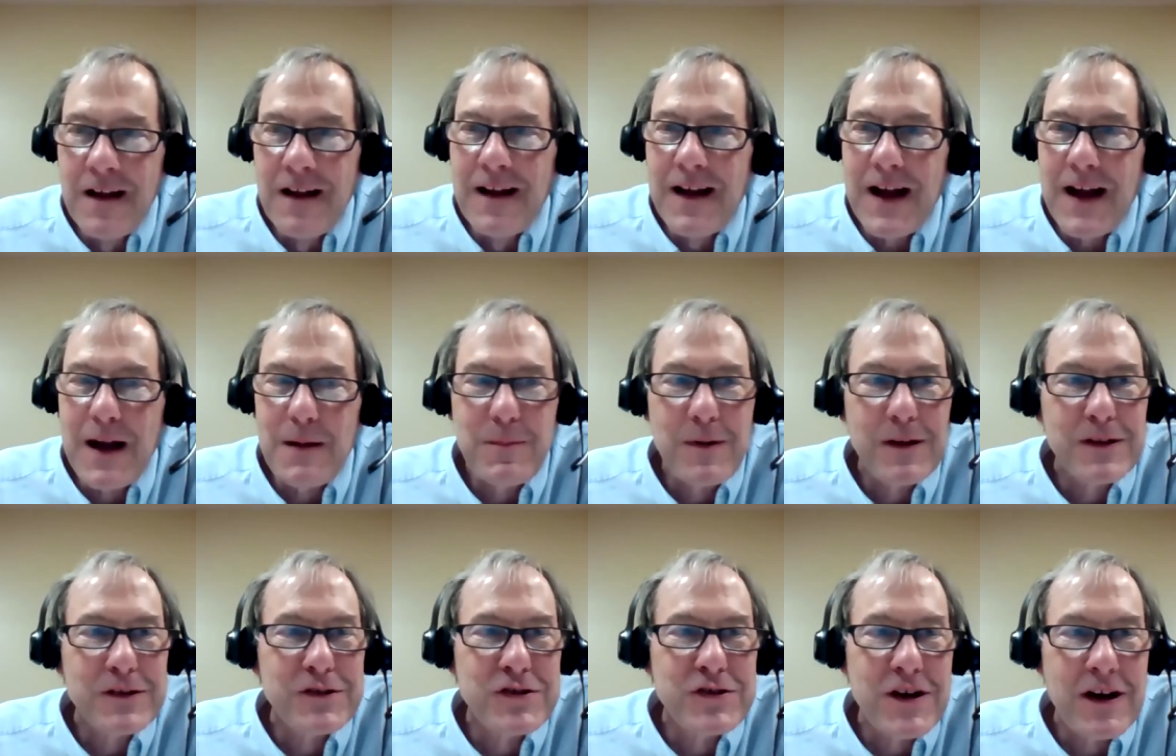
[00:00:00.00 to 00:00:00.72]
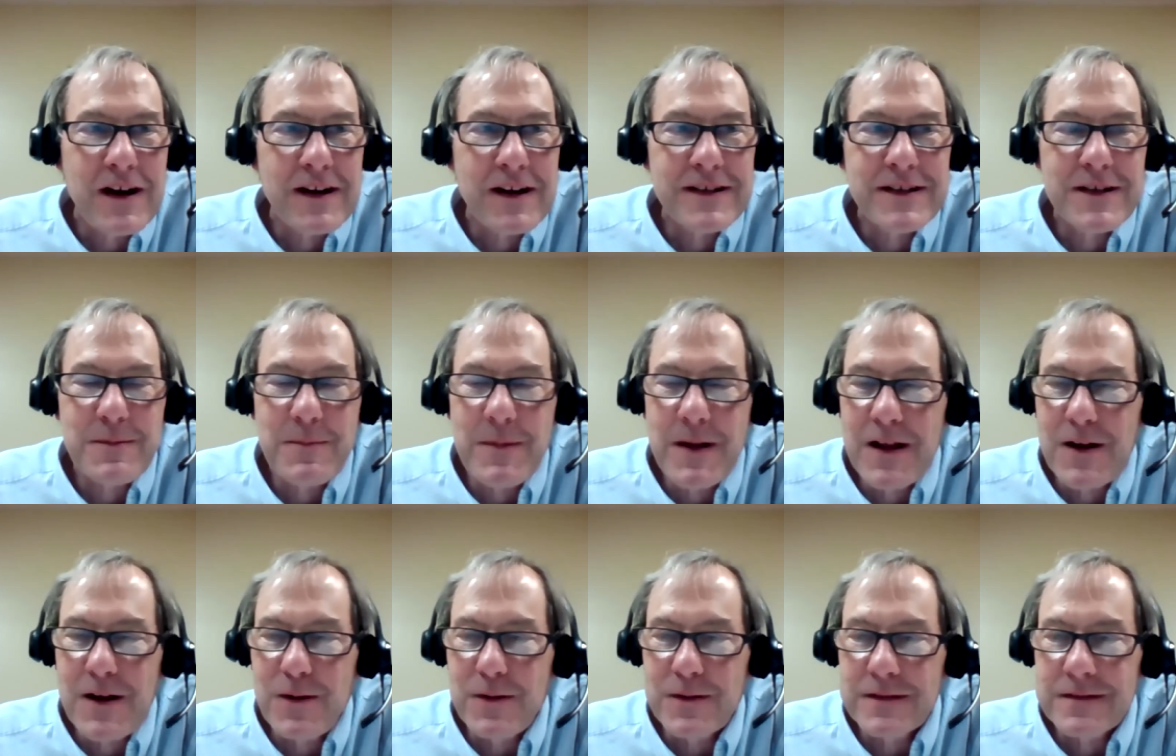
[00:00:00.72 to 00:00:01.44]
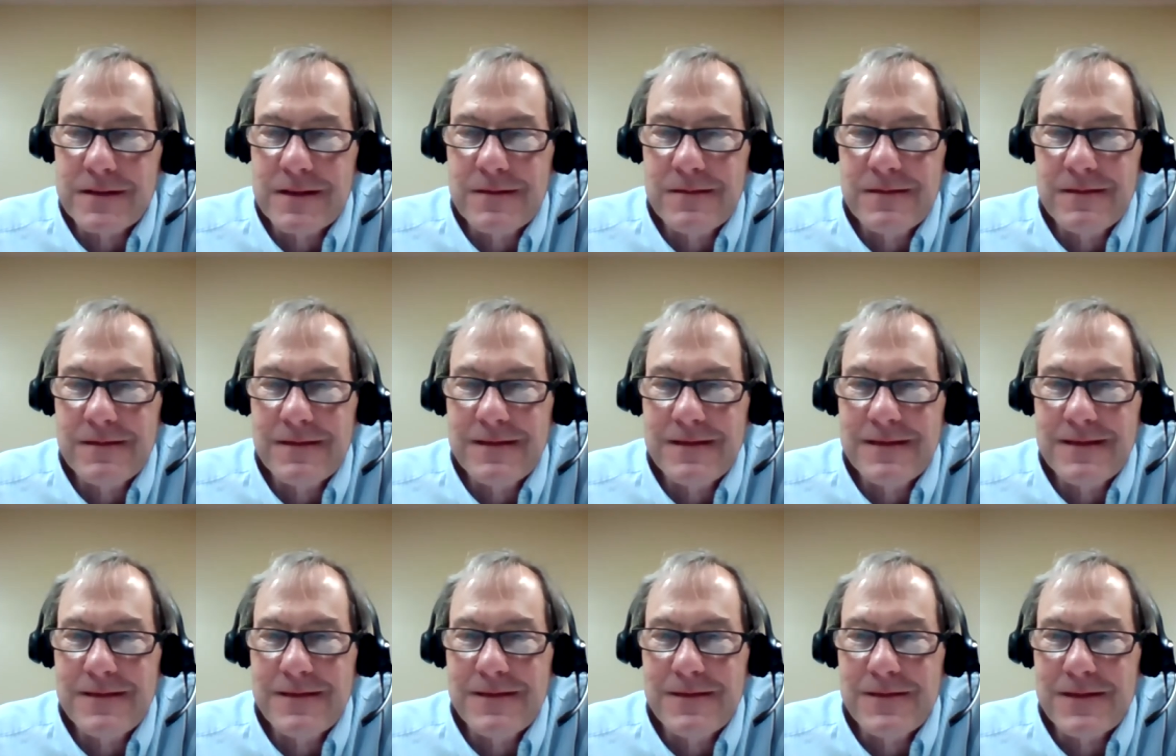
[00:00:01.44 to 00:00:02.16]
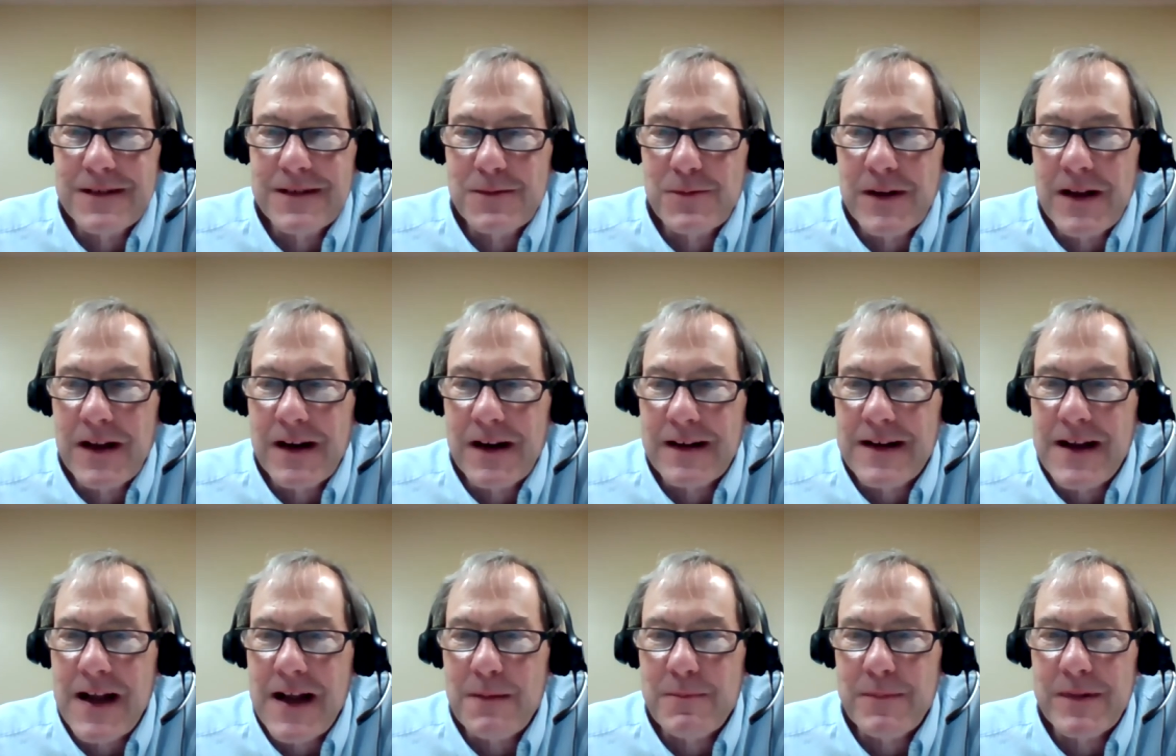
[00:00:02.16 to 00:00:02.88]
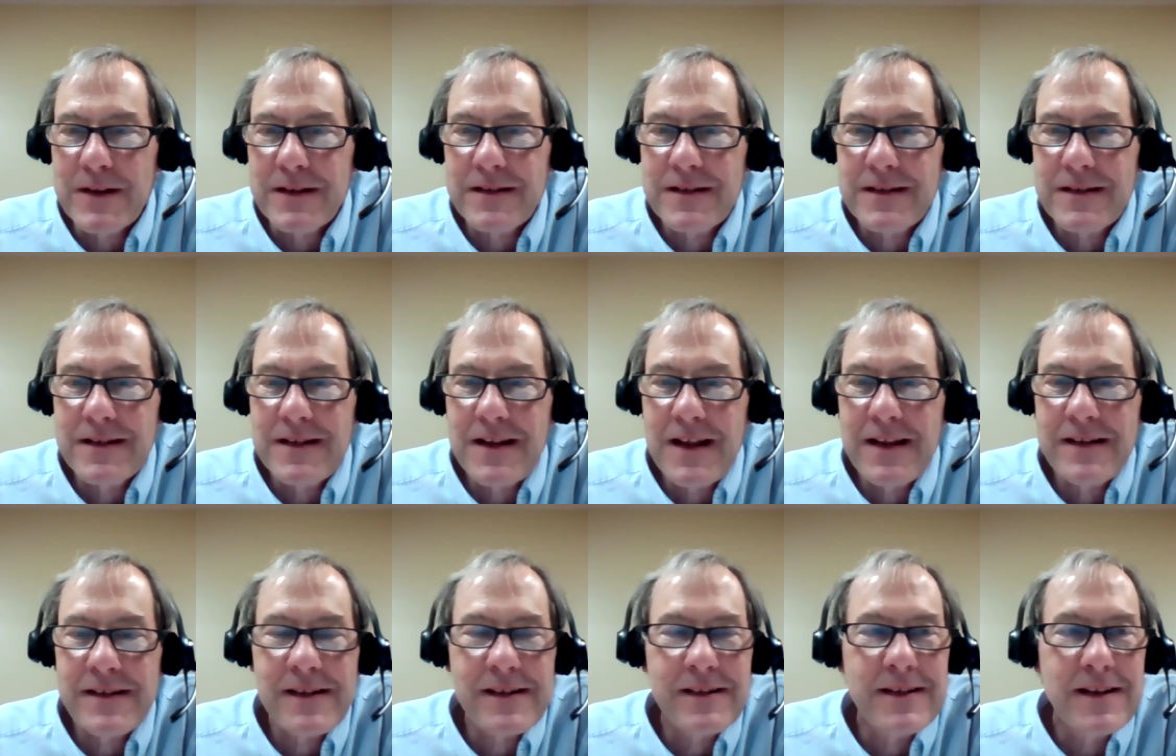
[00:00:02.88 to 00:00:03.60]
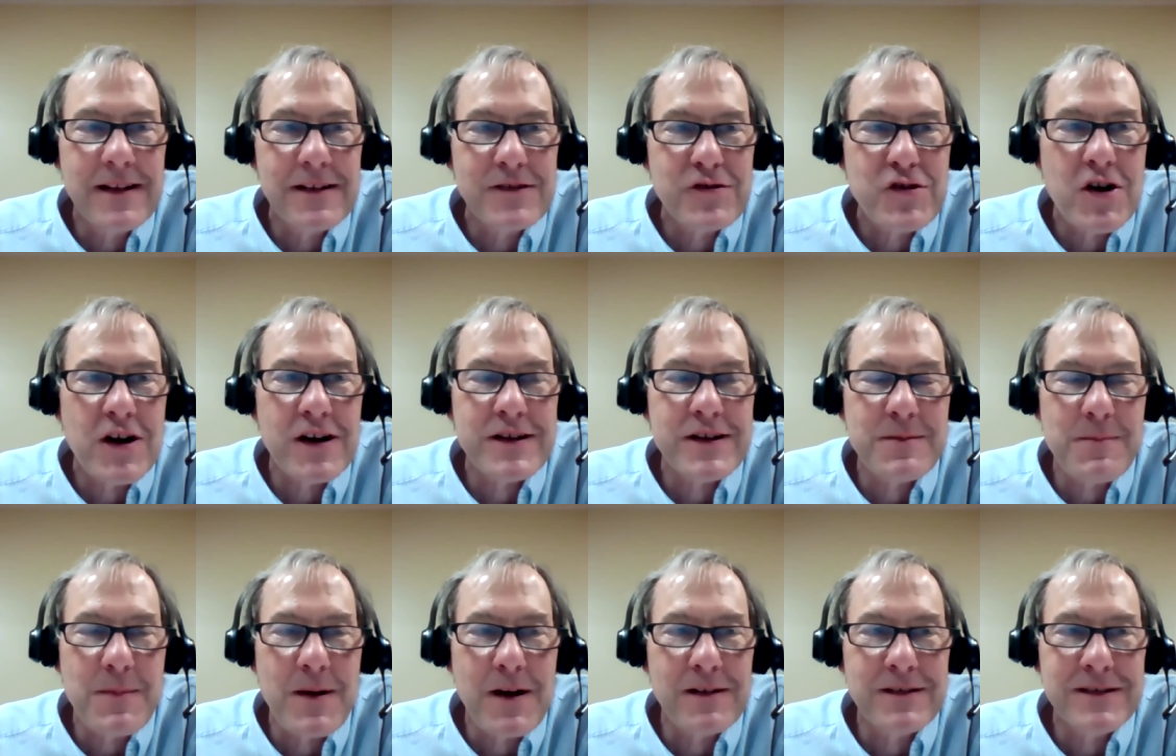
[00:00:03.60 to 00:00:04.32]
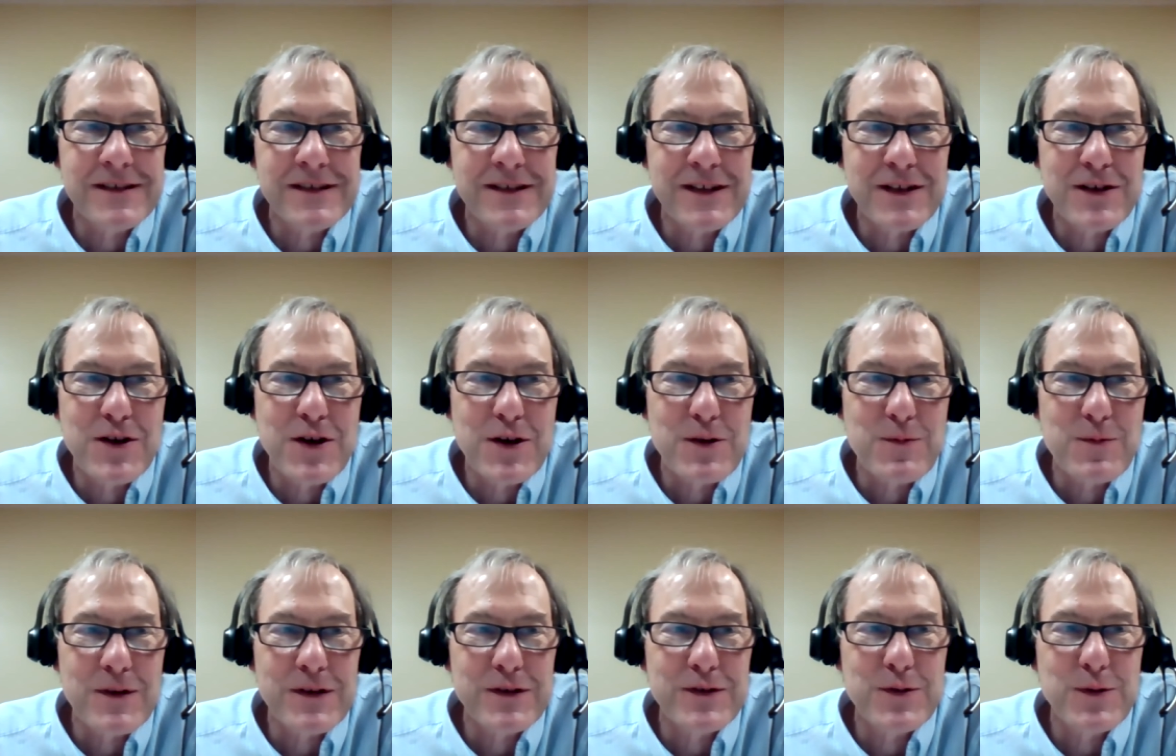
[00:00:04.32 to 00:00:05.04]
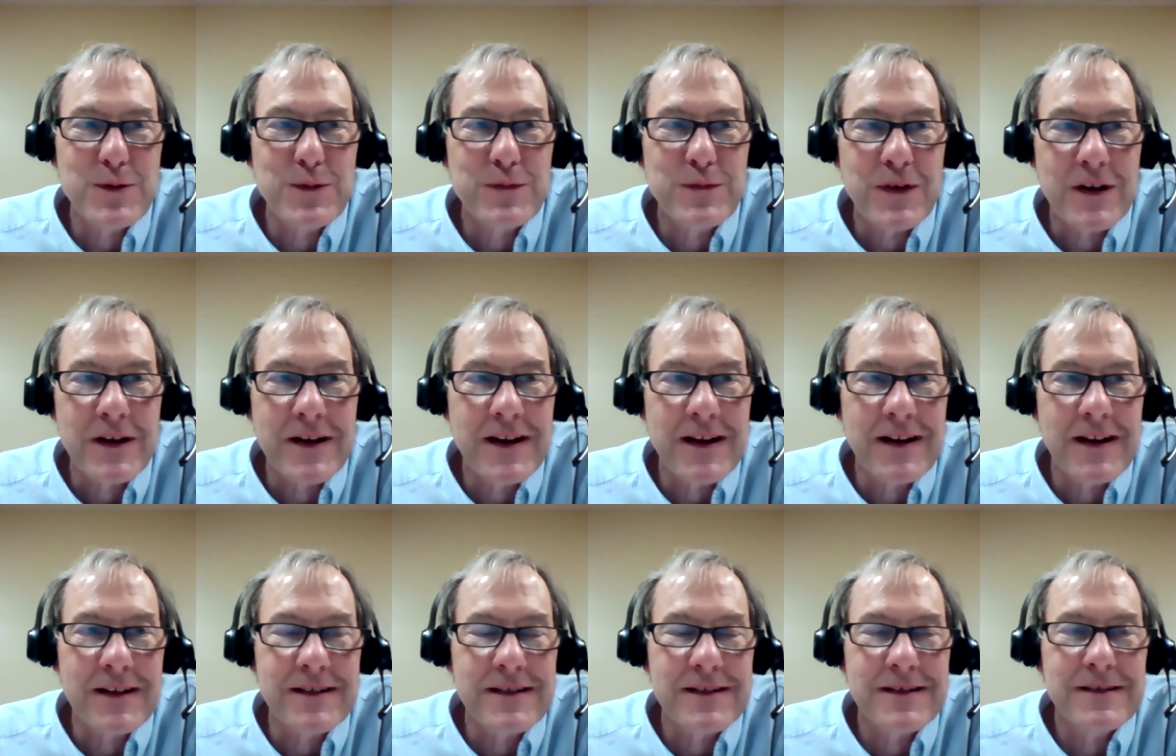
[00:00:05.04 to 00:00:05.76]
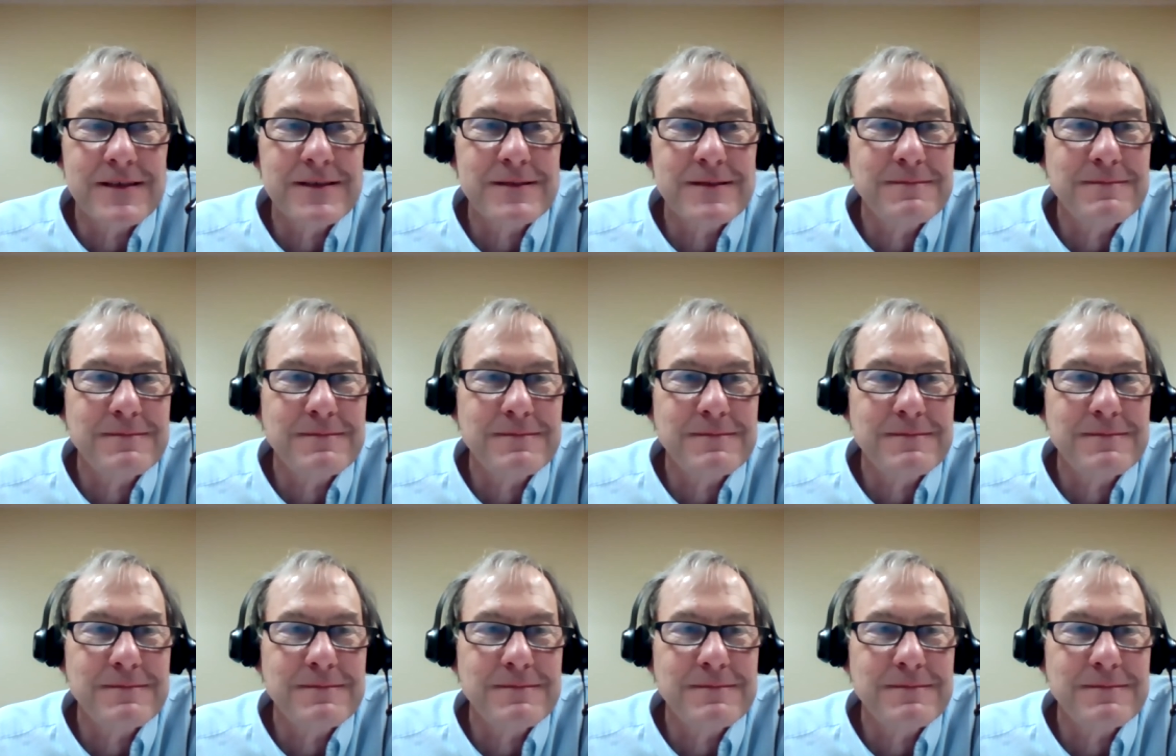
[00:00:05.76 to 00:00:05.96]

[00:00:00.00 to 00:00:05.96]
How about cherry tomatoes? We got a comment. They say cherry tomatoes is a good one too for kids.